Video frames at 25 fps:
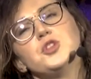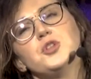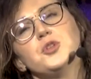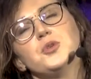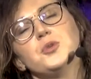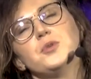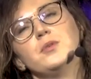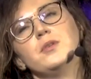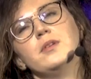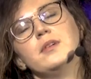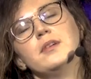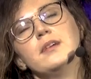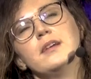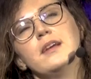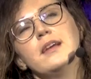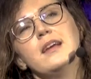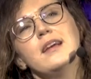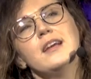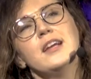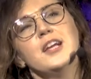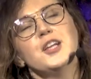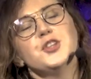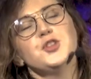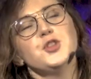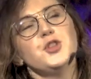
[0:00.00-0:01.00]
Dew.
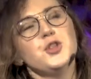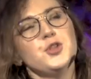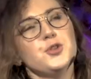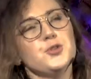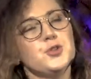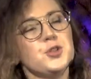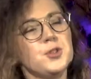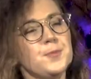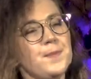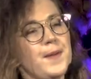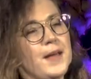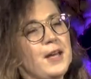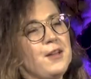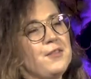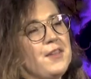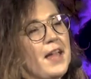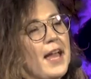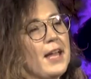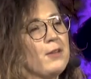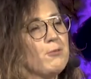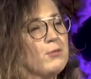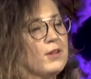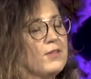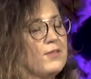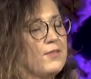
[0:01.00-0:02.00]
Do you spell
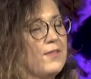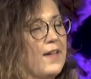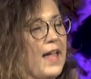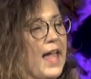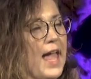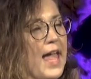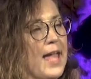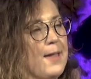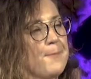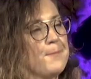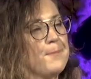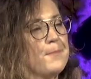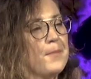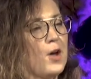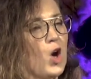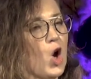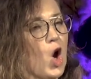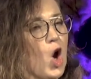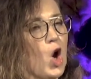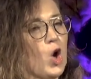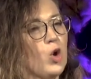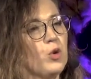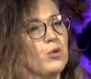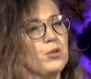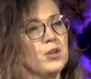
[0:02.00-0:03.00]
that with
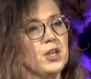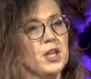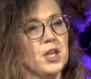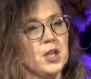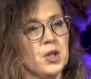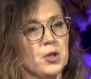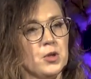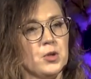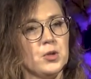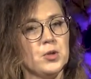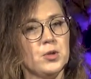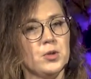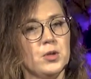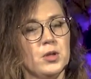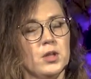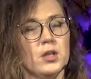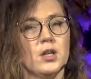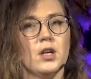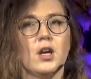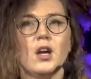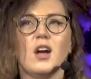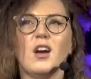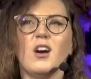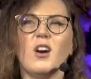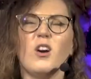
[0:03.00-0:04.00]
M-O-U
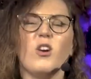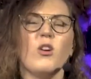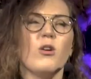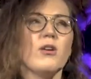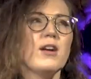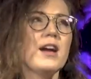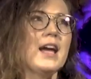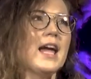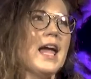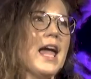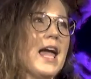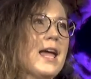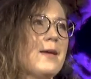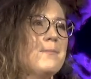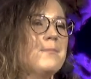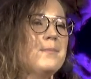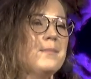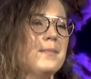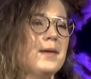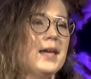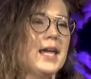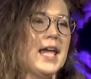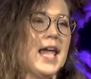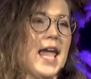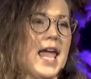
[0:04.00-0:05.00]
or
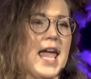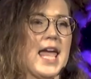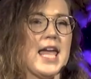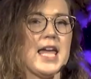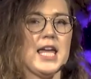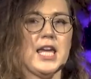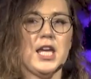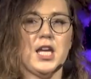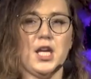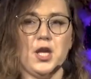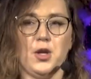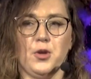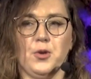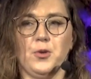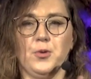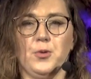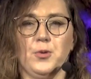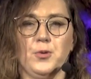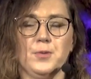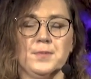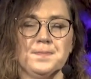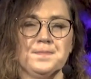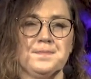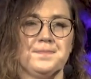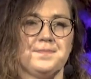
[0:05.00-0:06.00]

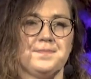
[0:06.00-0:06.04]
M-A-U?